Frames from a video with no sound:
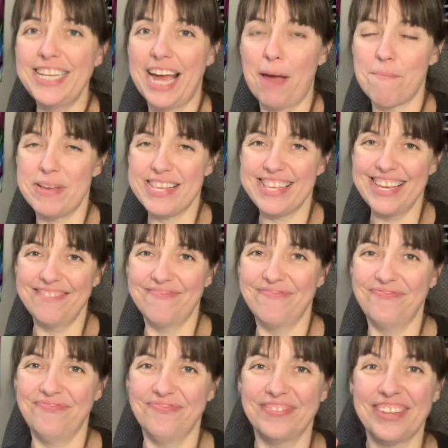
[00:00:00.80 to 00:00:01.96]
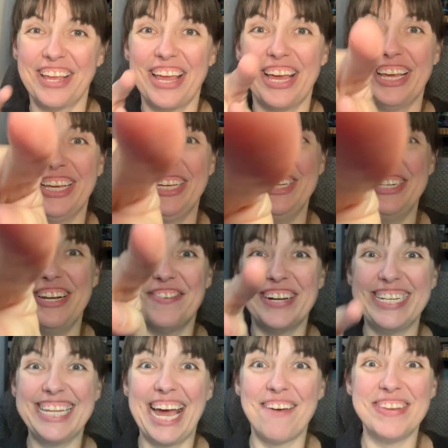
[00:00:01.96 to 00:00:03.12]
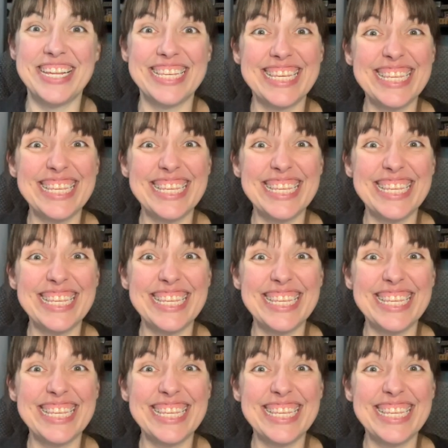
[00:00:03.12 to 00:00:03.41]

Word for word: time is it? You know what time it is.